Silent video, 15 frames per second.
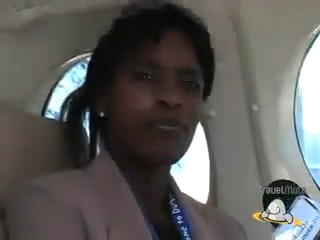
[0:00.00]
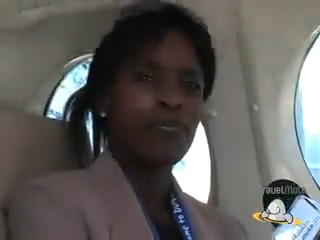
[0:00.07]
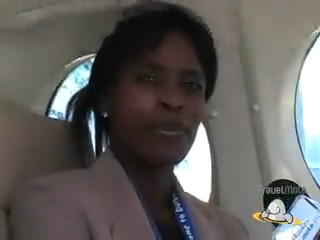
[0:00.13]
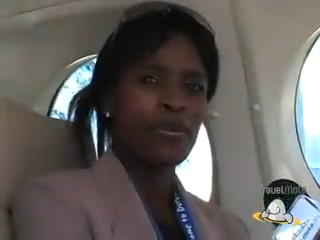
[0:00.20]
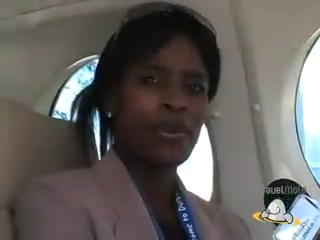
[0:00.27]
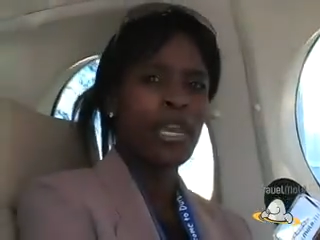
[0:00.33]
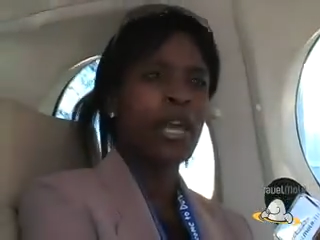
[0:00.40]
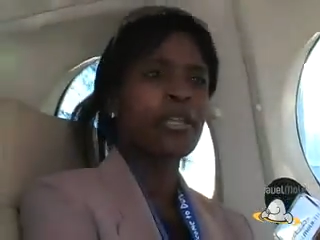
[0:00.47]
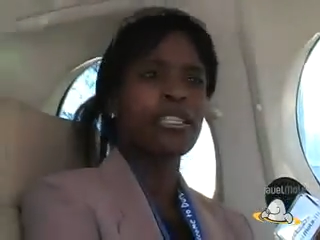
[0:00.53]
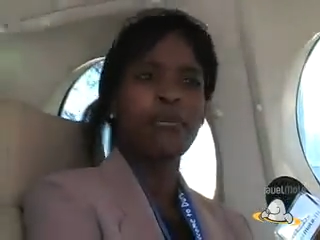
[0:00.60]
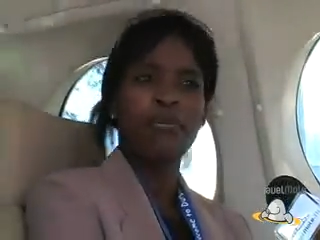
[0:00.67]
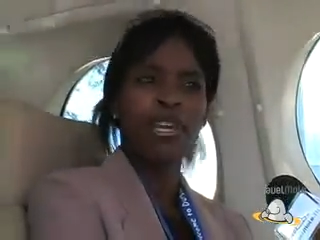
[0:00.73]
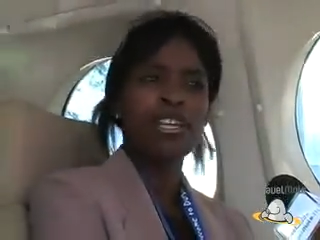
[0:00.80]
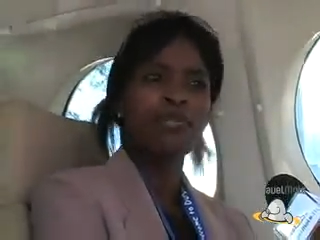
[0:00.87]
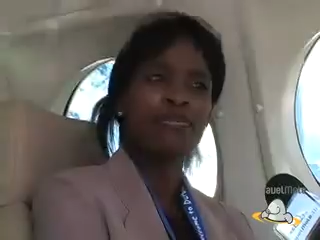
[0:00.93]
people like De
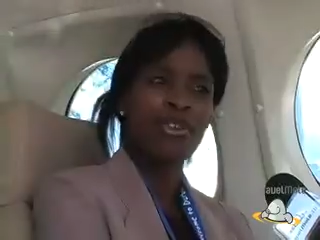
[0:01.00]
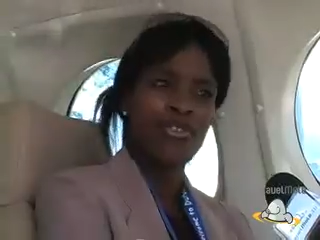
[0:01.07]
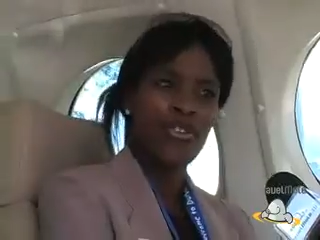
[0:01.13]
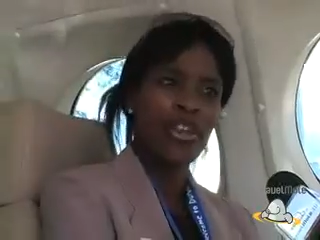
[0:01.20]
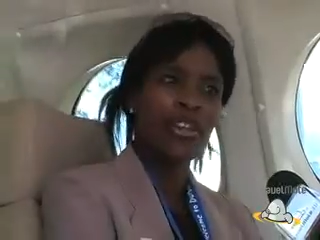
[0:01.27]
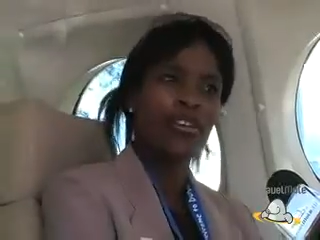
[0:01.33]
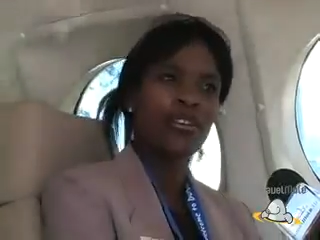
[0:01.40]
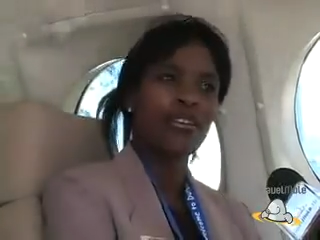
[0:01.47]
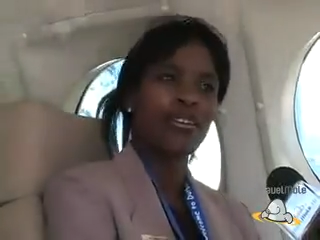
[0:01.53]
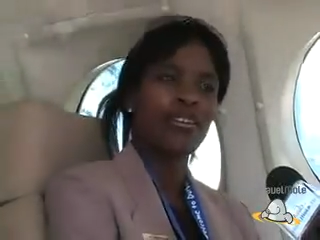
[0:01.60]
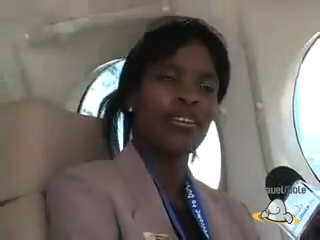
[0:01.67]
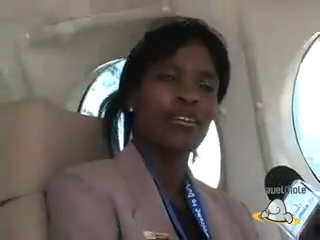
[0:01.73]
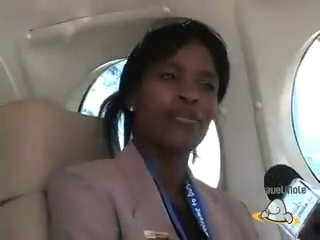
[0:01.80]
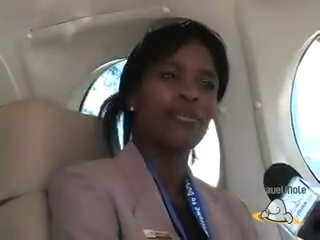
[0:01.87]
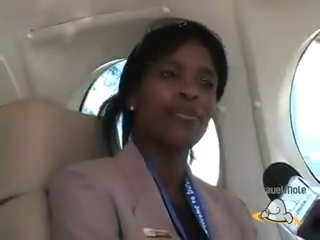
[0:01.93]
Beers Marine,
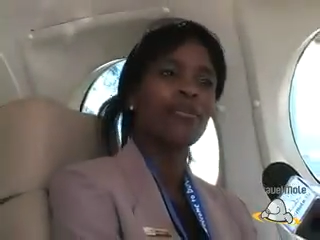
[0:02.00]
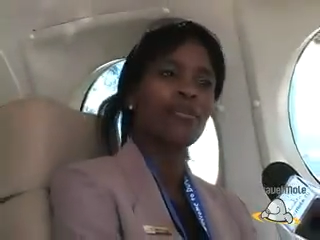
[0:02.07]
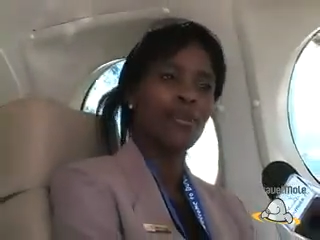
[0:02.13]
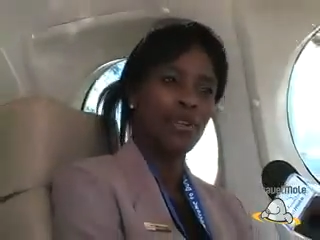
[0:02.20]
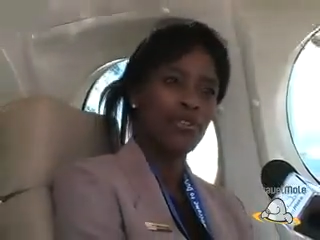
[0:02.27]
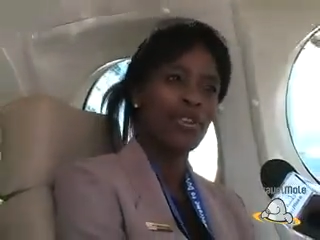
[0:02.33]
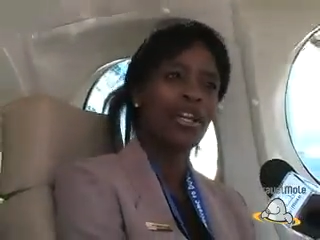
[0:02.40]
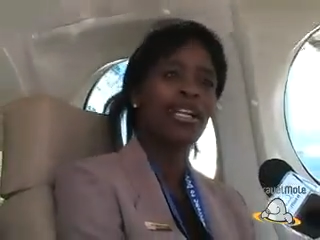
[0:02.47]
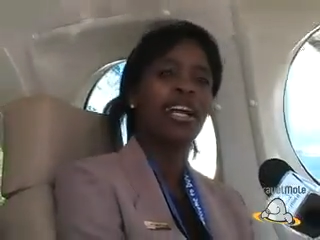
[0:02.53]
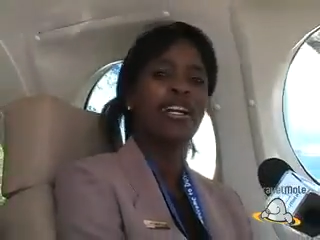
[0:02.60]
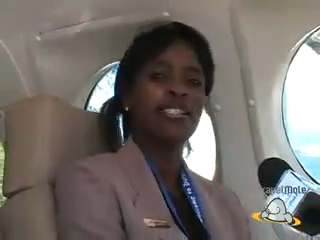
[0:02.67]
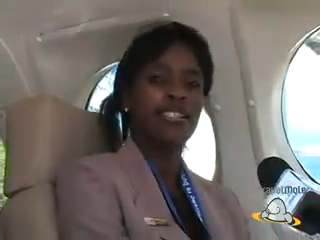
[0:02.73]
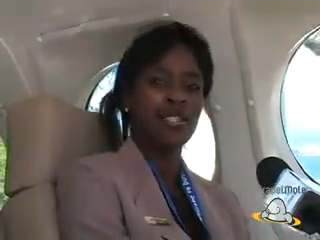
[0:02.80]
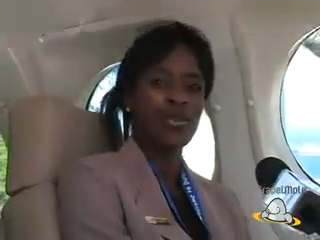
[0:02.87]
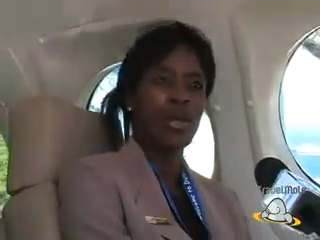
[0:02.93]
they're one of our
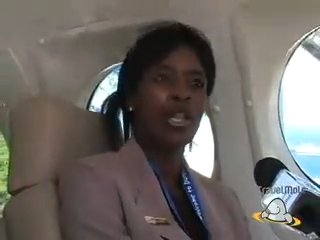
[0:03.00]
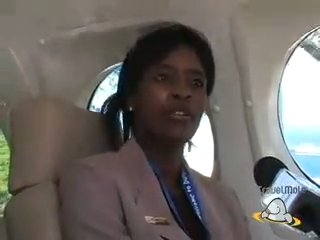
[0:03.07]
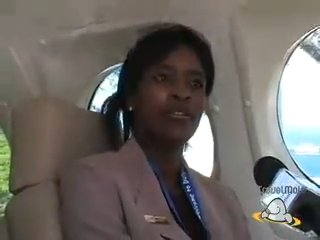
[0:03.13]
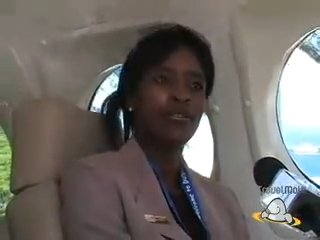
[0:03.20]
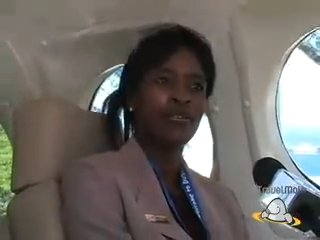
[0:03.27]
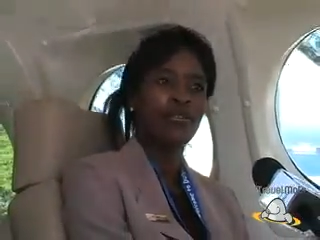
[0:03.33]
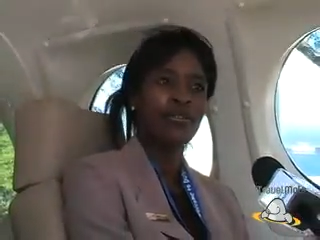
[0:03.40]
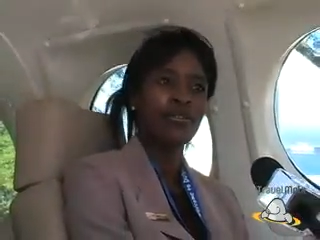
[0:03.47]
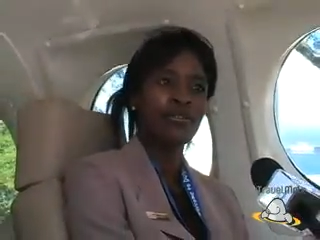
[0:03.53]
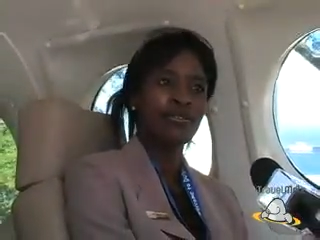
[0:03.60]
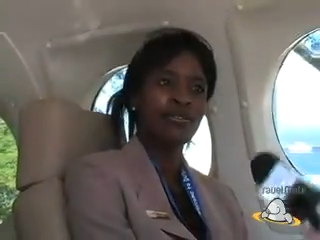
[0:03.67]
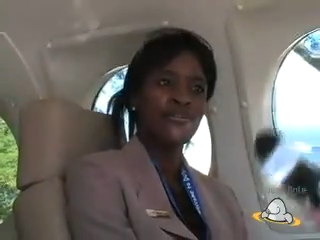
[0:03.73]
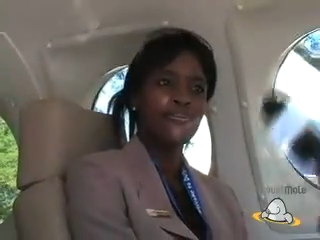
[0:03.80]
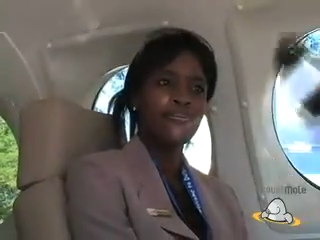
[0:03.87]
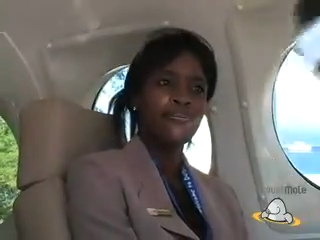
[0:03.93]
clients as well.
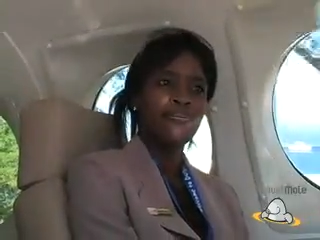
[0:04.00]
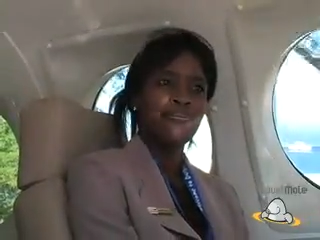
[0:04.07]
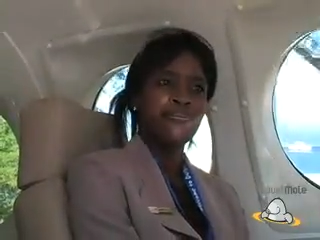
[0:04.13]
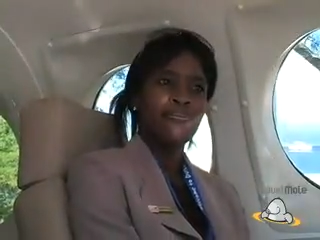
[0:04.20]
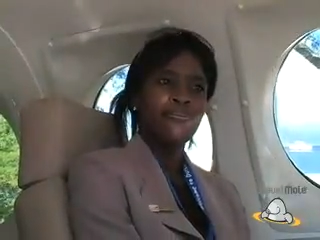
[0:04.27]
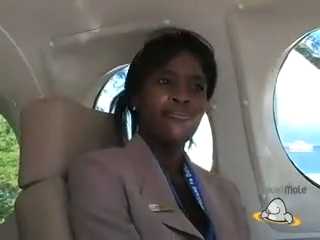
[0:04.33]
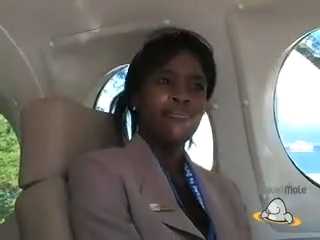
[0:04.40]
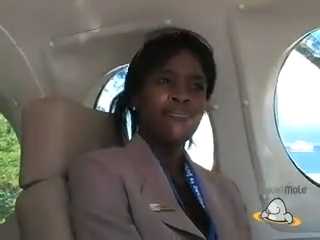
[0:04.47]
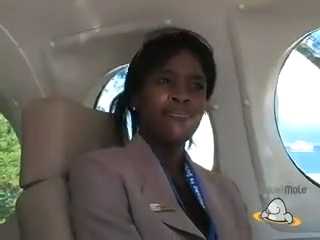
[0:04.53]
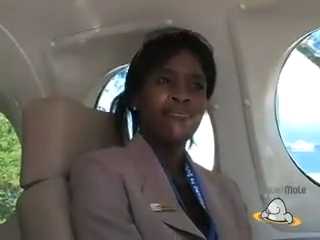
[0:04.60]
Okay, um,